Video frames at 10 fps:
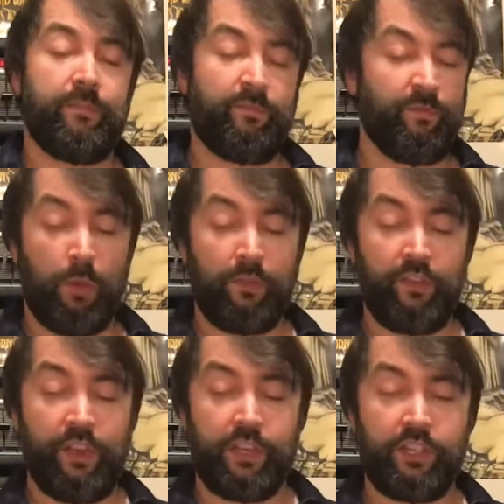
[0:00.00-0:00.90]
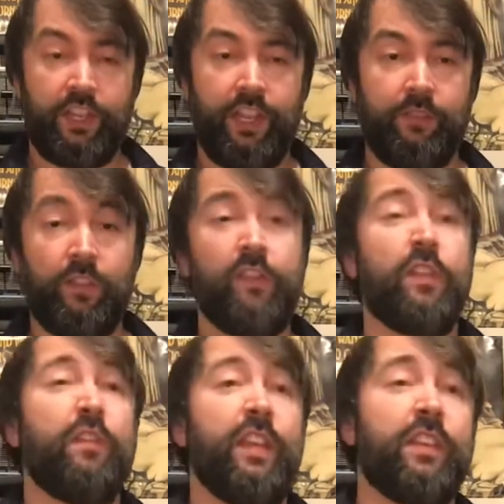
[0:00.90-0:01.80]
bothered finishing it. There's a few
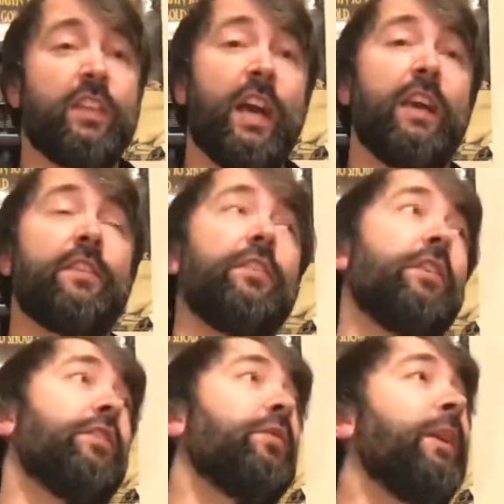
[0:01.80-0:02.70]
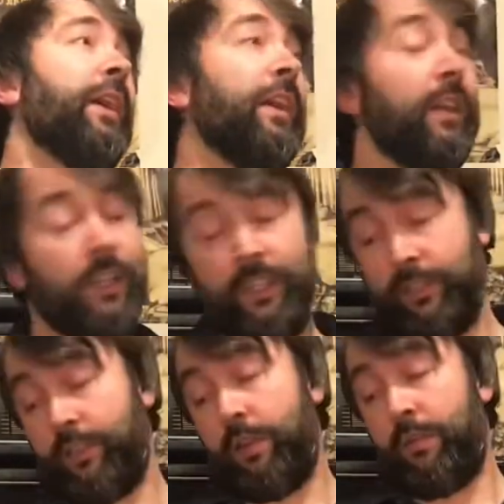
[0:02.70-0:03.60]
things I hadn't done to it,
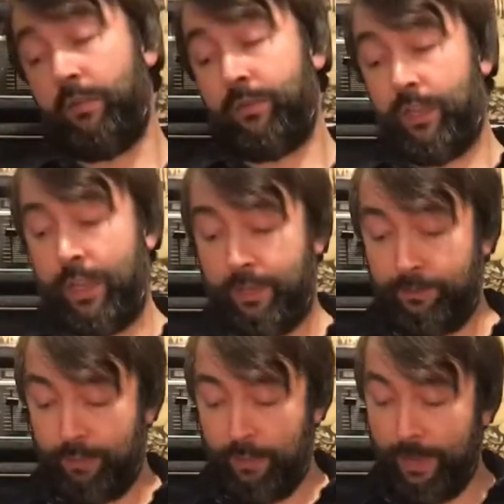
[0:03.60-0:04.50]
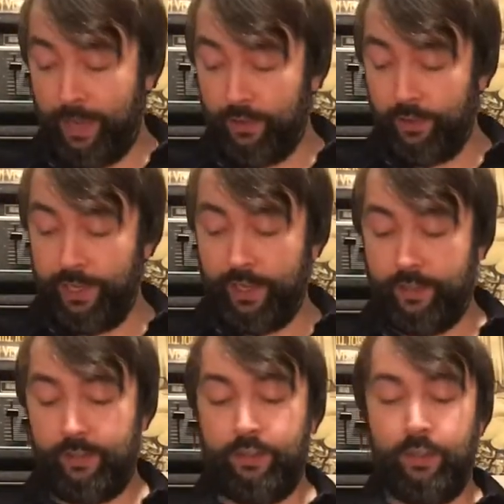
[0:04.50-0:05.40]
so I hadn't put the back on it.
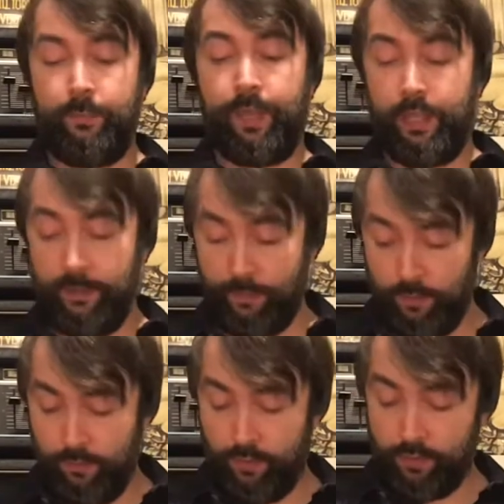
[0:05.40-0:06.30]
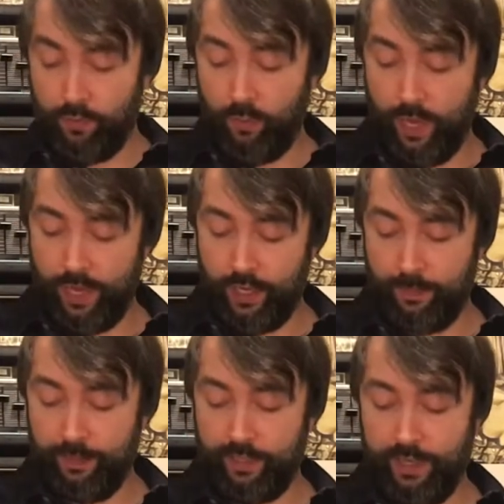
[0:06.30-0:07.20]
The pickup wasn't wired up. It
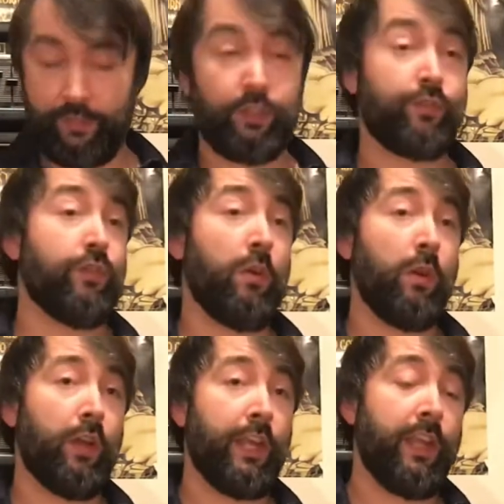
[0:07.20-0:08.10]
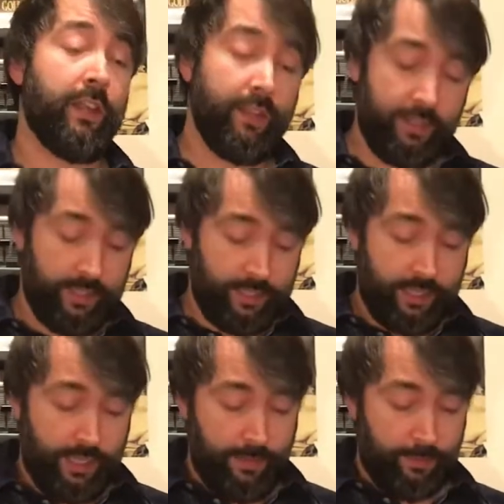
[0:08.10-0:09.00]
didn't have a control on it.
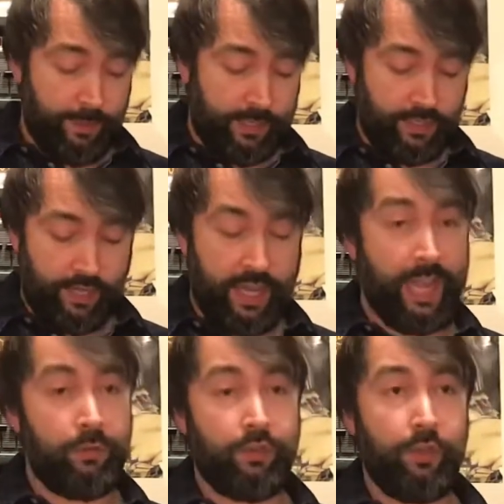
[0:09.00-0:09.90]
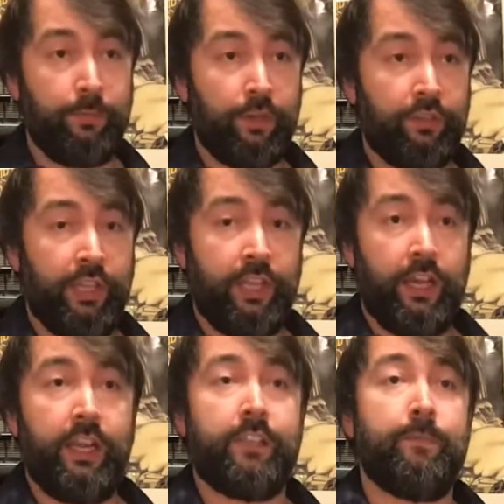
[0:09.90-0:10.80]
It was basically the neck was on the body.
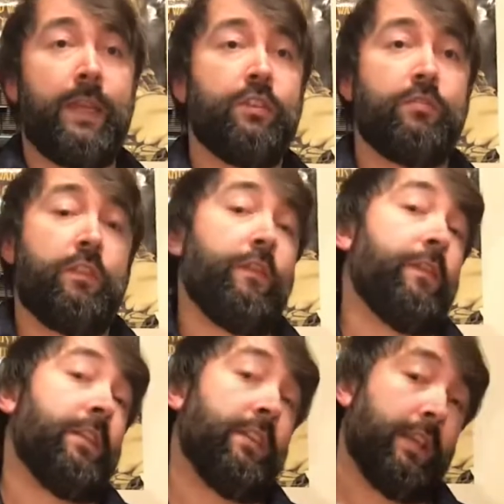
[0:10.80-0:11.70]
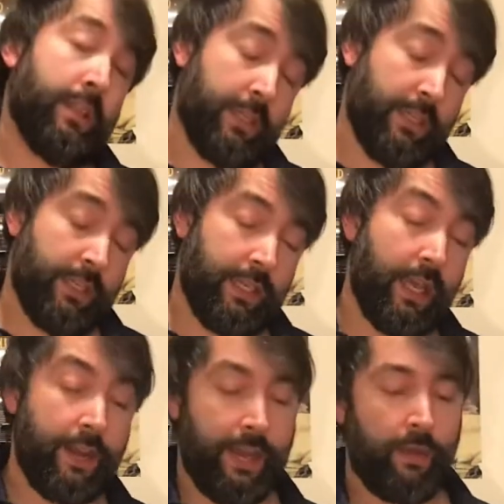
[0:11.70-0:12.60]
I made sure it fitted,
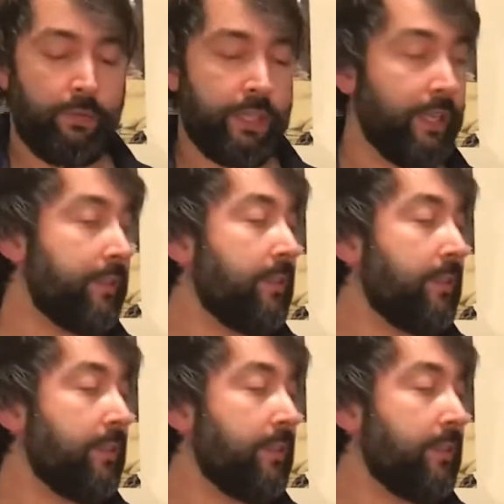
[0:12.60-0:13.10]
and that was it.